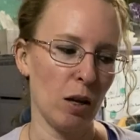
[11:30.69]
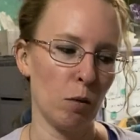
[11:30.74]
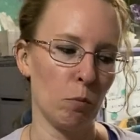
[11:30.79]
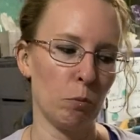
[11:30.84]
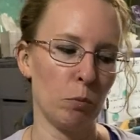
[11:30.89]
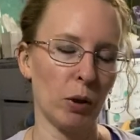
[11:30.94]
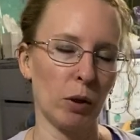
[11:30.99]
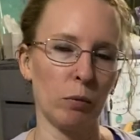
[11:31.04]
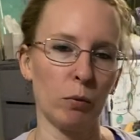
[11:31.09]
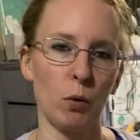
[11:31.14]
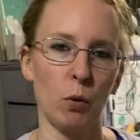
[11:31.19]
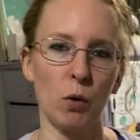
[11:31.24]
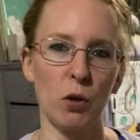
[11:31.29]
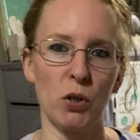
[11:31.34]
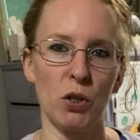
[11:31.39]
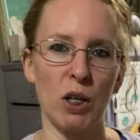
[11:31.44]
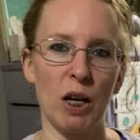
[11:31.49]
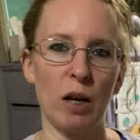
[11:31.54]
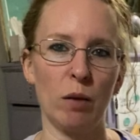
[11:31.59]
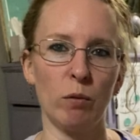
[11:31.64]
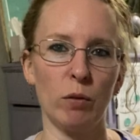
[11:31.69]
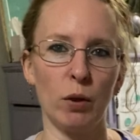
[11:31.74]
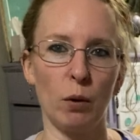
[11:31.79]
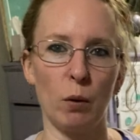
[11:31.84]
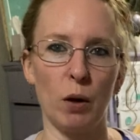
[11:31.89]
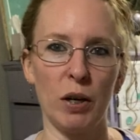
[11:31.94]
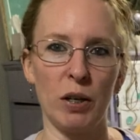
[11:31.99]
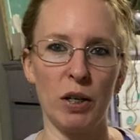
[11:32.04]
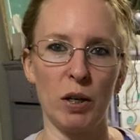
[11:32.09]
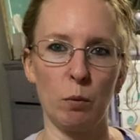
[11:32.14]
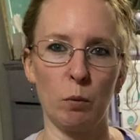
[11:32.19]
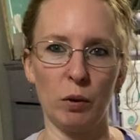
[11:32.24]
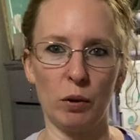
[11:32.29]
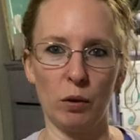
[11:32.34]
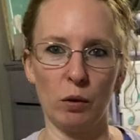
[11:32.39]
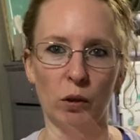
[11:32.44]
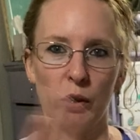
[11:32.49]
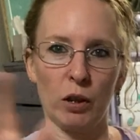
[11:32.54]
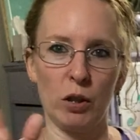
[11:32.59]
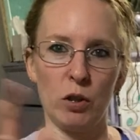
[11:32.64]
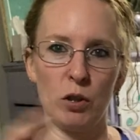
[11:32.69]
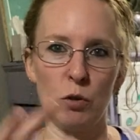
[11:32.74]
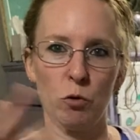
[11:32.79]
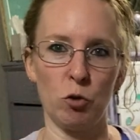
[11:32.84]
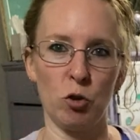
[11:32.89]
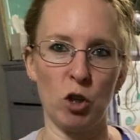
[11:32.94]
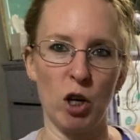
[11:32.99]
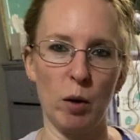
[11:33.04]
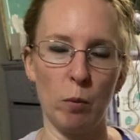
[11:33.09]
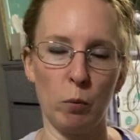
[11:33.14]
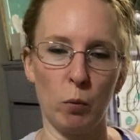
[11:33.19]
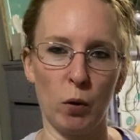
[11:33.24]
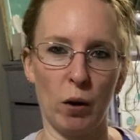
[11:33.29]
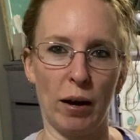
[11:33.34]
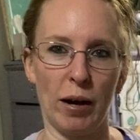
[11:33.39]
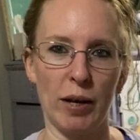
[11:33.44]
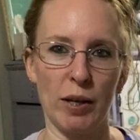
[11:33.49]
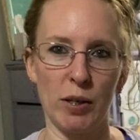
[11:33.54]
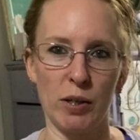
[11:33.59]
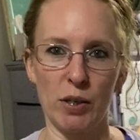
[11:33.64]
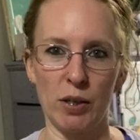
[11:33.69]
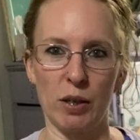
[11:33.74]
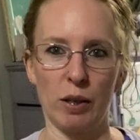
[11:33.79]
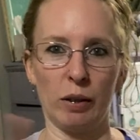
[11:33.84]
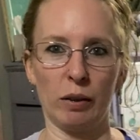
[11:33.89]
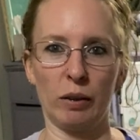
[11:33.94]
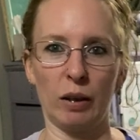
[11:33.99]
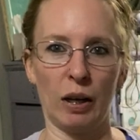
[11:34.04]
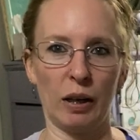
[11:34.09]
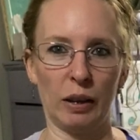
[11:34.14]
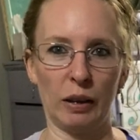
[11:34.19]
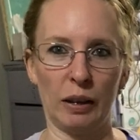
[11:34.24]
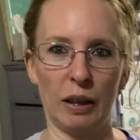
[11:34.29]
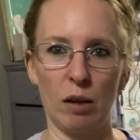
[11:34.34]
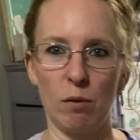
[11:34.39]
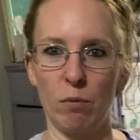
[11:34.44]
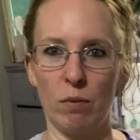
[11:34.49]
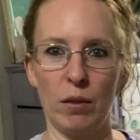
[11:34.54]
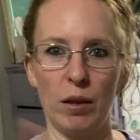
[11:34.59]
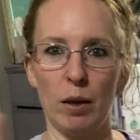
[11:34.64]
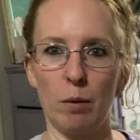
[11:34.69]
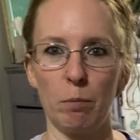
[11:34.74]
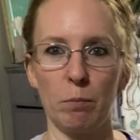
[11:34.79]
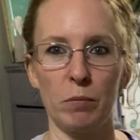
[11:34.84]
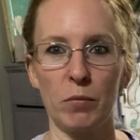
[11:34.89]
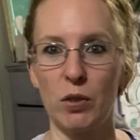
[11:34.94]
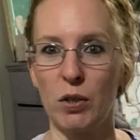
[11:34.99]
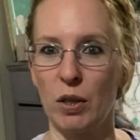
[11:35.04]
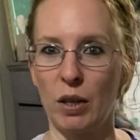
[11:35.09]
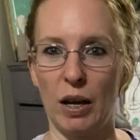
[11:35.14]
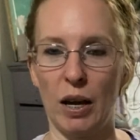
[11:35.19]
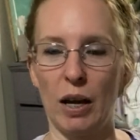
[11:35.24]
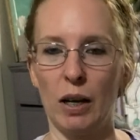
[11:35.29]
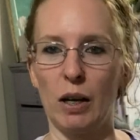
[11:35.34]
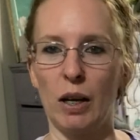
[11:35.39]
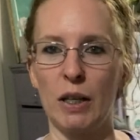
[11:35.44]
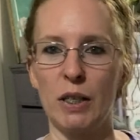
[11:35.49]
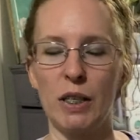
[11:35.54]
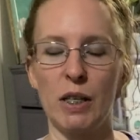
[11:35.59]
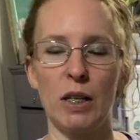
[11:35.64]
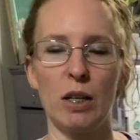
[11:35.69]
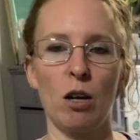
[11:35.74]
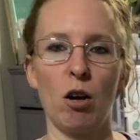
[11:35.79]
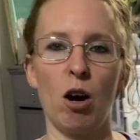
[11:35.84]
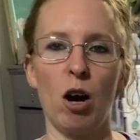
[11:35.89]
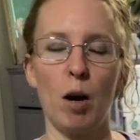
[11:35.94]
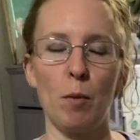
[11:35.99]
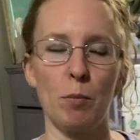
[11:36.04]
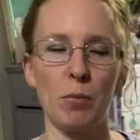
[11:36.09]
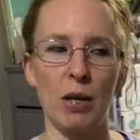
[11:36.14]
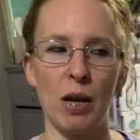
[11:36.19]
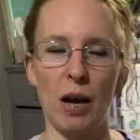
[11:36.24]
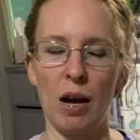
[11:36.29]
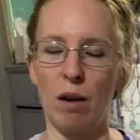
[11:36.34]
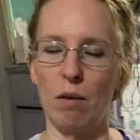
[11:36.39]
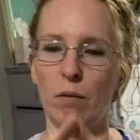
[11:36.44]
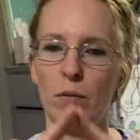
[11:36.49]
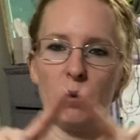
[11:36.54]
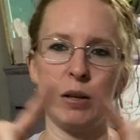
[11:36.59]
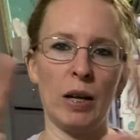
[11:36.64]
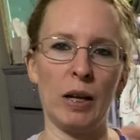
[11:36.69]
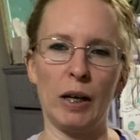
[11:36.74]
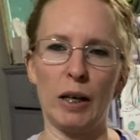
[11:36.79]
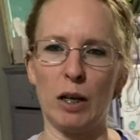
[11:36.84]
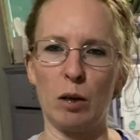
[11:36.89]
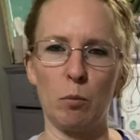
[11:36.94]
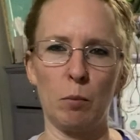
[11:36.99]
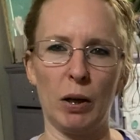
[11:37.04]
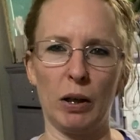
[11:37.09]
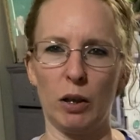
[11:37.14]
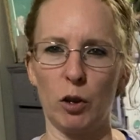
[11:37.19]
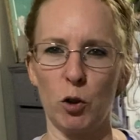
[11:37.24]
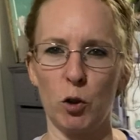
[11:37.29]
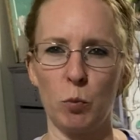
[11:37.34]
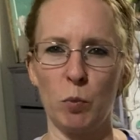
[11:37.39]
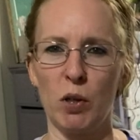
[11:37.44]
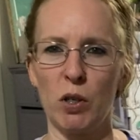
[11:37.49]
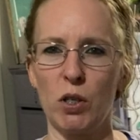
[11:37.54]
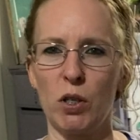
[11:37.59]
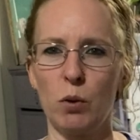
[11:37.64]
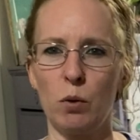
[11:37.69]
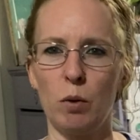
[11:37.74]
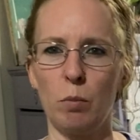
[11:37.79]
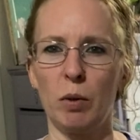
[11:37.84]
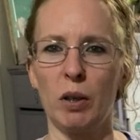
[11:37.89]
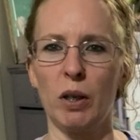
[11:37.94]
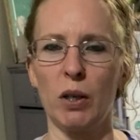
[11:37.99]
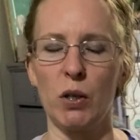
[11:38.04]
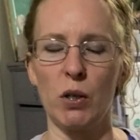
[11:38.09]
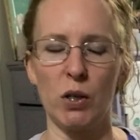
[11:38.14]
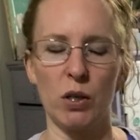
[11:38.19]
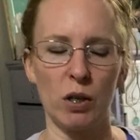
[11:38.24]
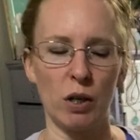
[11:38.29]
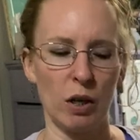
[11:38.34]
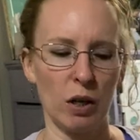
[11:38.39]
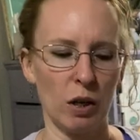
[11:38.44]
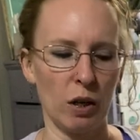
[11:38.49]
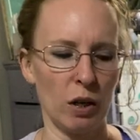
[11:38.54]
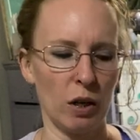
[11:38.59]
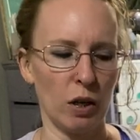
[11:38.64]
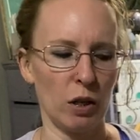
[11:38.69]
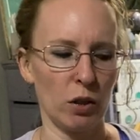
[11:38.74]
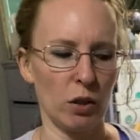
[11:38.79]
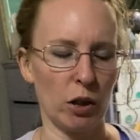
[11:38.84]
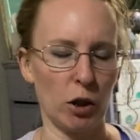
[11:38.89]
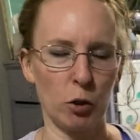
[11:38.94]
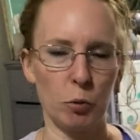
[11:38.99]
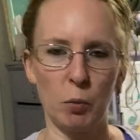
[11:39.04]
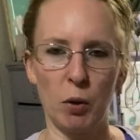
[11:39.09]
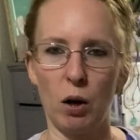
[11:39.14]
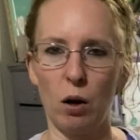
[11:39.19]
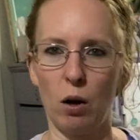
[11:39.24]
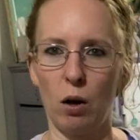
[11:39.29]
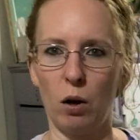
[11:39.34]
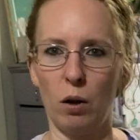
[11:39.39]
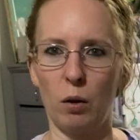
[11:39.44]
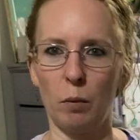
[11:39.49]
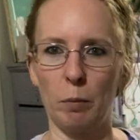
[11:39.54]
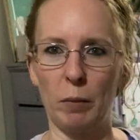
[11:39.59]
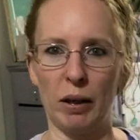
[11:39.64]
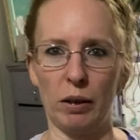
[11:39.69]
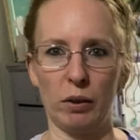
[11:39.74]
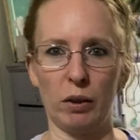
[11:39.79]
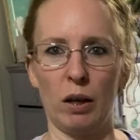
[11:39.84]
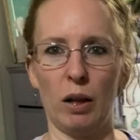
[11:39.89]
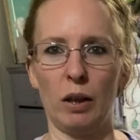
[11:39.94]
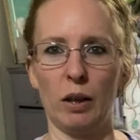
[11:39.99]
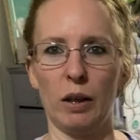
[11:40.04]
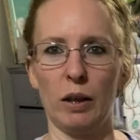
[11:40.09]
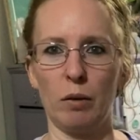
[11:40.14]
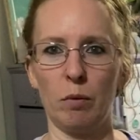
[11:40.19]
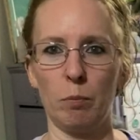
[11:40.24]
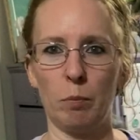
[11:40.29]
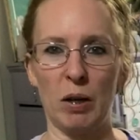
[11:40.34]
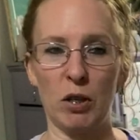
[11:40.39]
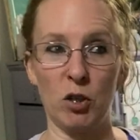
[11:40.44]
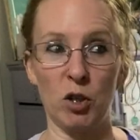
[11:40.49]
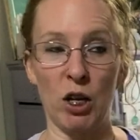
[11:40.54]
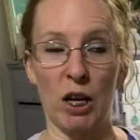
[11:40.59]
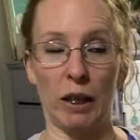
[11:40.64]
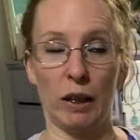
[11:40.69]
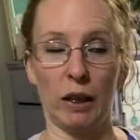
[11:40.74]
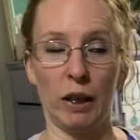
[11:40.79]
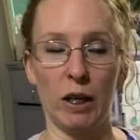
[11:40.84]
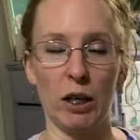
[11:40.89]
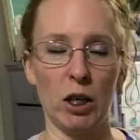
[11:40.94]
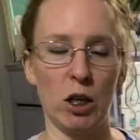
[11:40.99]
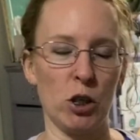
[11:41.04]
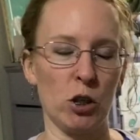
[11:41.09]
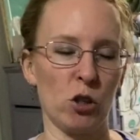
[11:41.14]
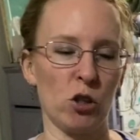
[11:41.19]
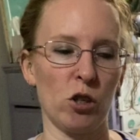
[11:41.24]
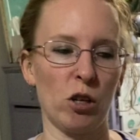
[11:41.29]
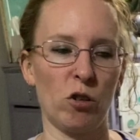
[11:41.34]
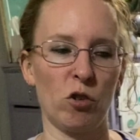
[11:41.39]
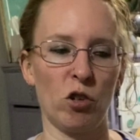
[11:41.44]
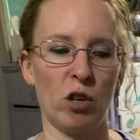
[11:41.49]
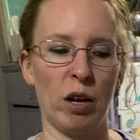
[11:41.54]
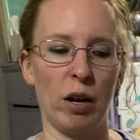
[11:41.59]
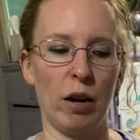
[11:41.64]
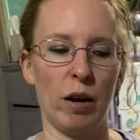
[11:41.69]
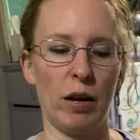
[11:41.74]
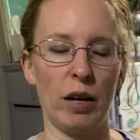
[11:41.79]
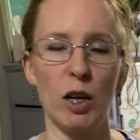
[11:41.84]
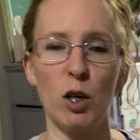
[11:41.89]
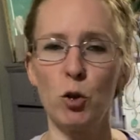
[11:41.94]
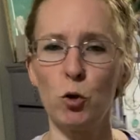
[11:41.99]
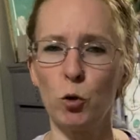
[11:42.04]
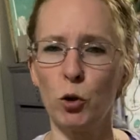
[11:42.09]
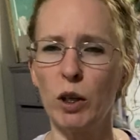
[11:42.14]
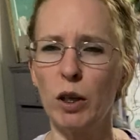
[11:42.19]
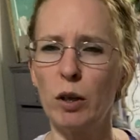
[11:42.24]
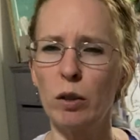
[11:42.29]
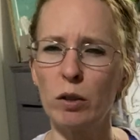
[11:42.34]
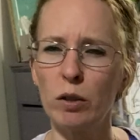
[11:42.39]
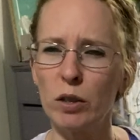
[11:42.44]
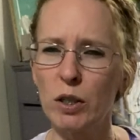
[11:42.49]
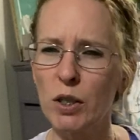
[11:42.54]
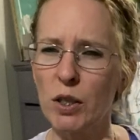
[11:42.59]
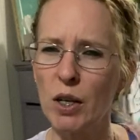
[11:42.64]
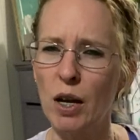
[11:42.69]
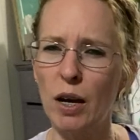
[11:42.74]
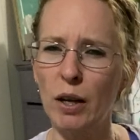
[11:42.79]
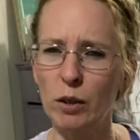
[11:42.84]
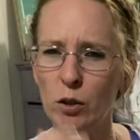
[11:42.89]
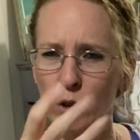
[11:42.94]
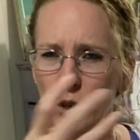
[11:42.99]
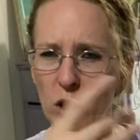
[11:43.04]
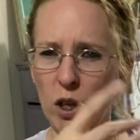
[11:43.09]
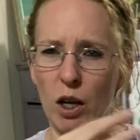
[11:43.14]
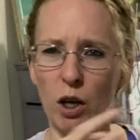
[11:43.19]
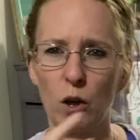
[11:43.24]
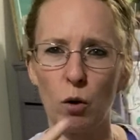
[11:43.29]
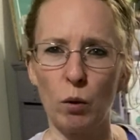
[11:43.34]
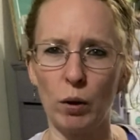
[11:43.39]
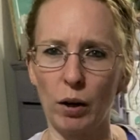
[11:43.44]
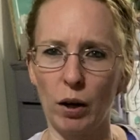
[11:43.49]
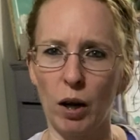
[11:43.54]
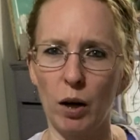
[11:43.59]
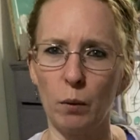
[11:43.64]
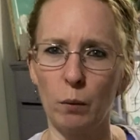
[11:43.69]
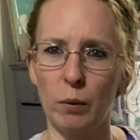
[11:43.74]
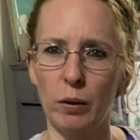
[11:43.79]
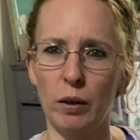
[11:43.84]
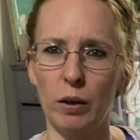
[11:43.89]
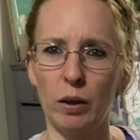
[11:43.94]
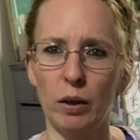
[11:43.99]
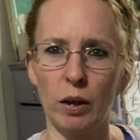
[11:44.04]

But of course I have no idea what they're gonna do shape wise. I kind of left them to that. I didn't opt to add any embellishments to it because Taj Mahal mandala by Chatelaine is such a intricate design. There's a lot going on with it.